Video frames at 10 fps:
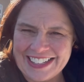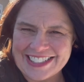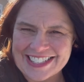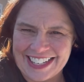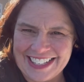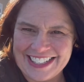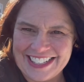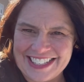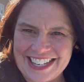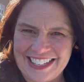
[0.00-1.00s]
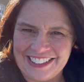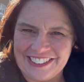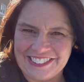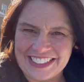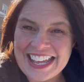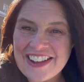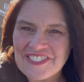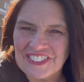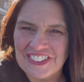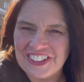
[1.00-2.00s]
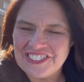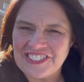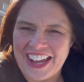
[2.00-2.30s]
decided to leave the roof,